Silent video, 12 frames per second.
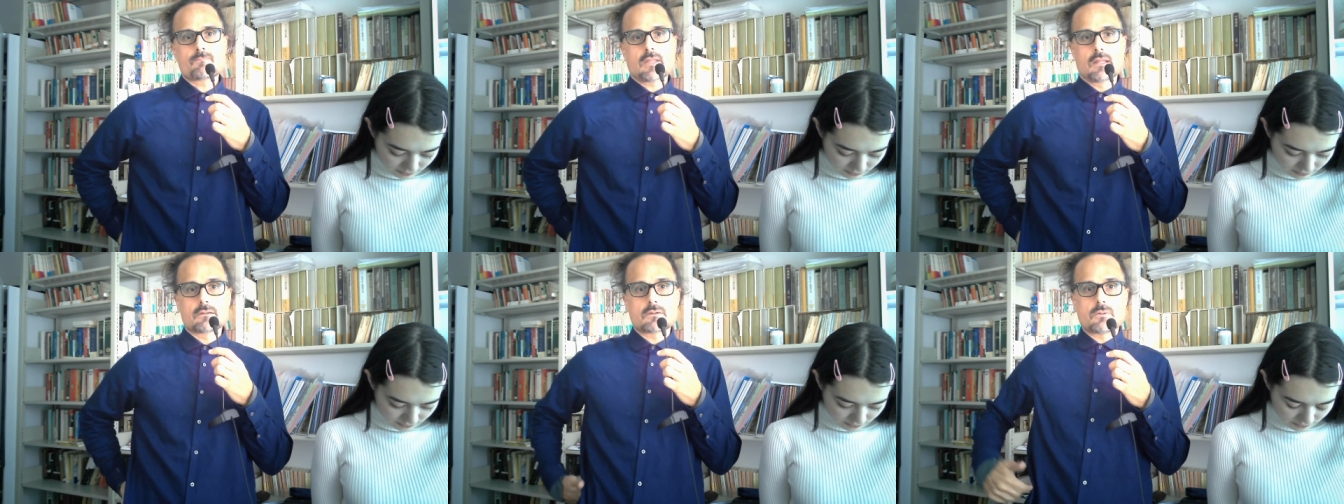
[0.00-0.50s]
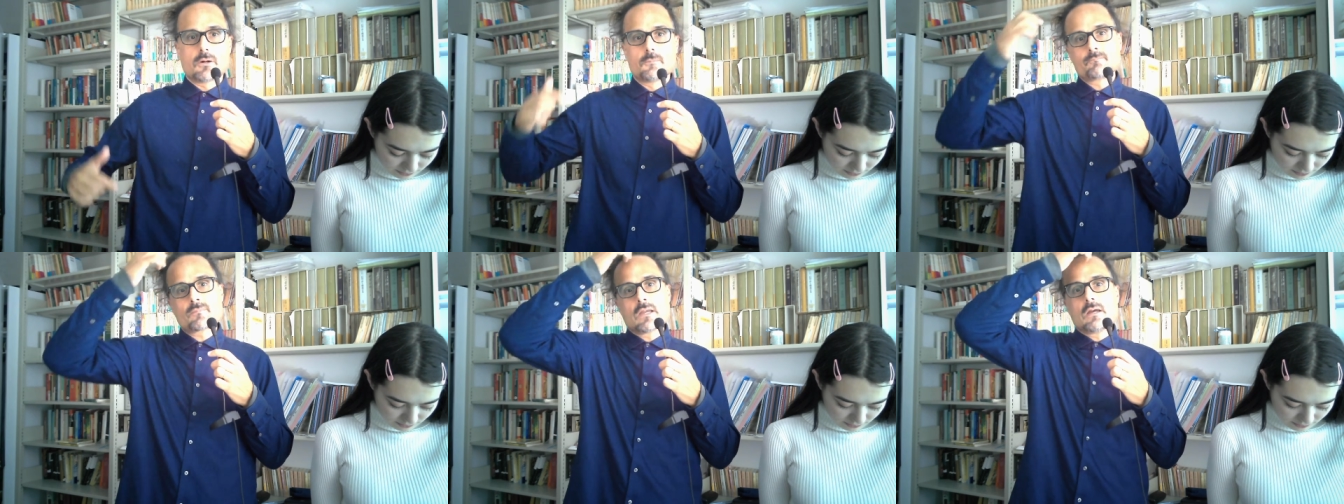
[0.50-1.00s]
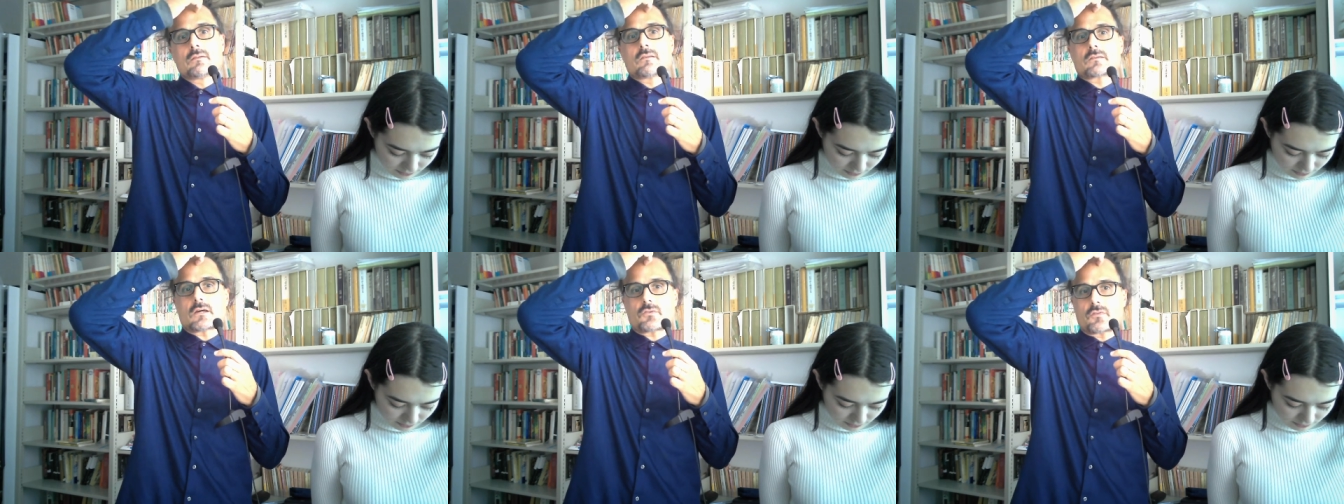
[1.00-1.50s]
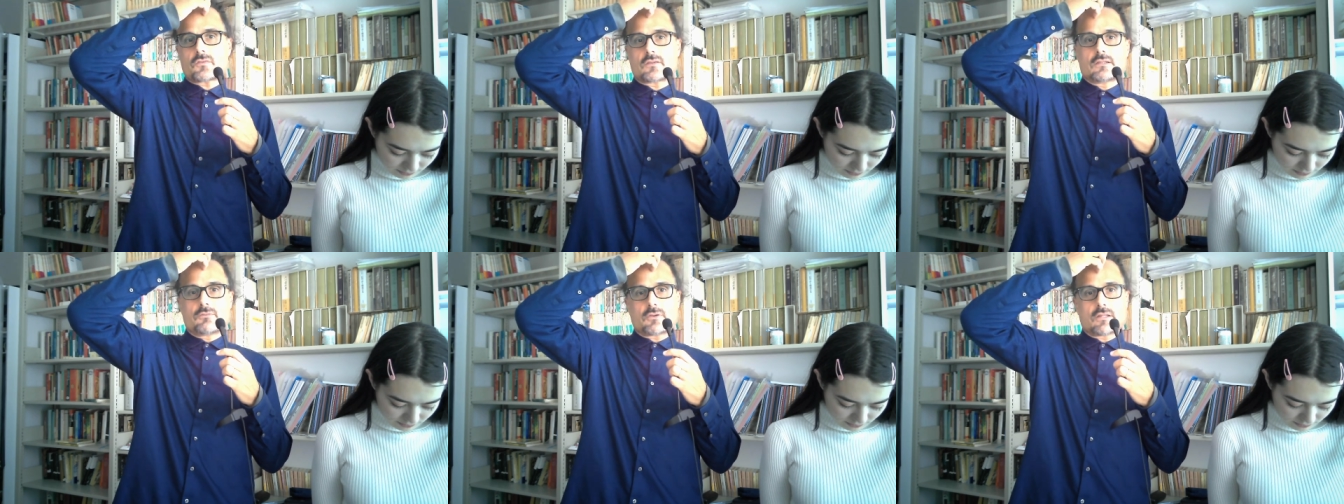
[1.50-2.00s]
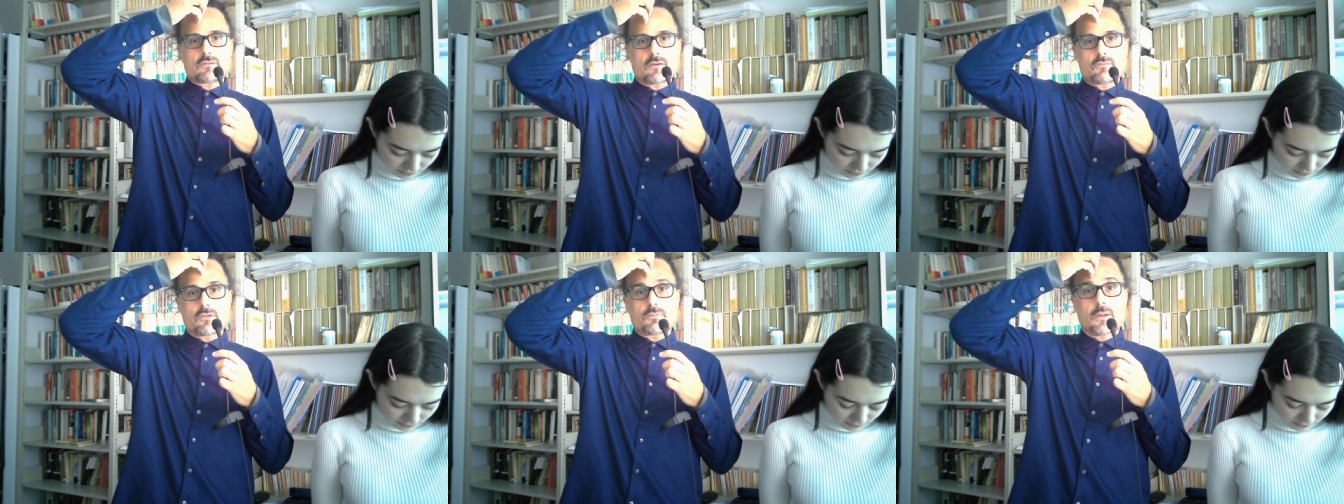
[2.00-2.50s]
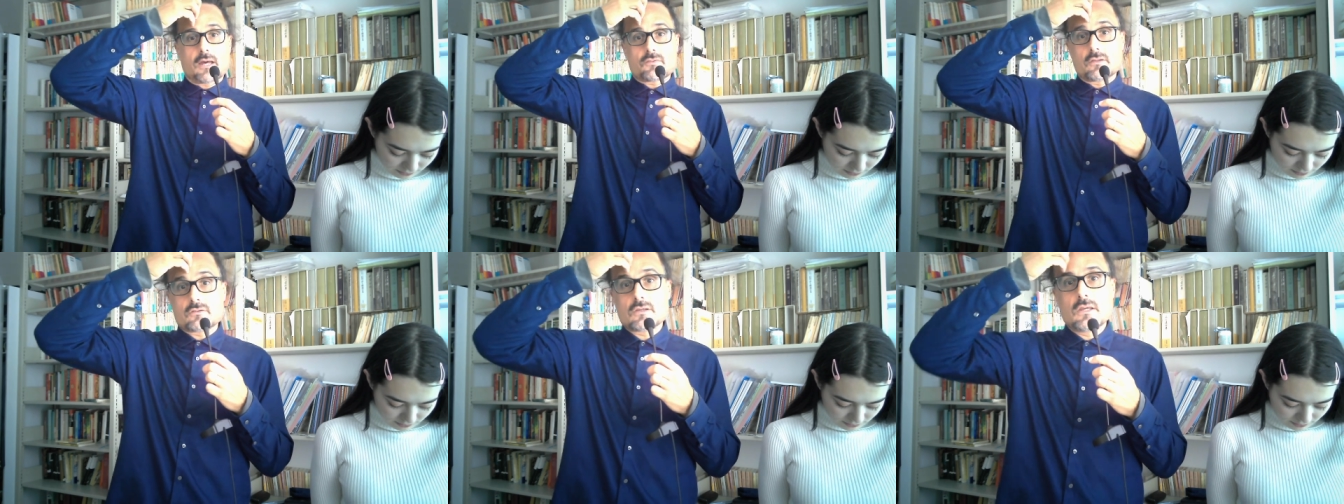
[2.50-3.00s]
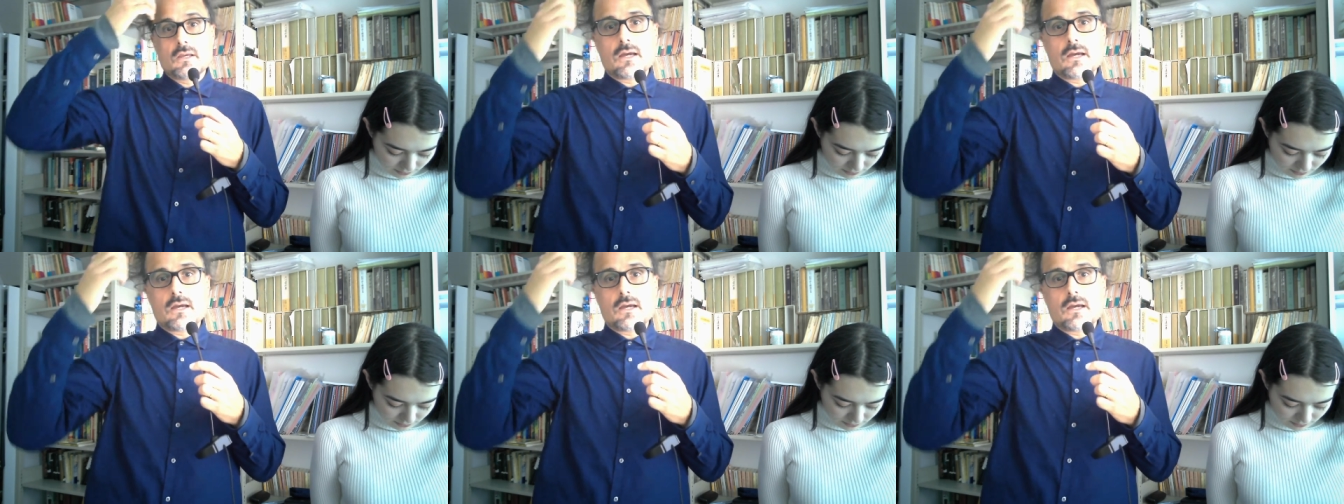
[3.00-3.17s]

End quote discuss the significance of this passage.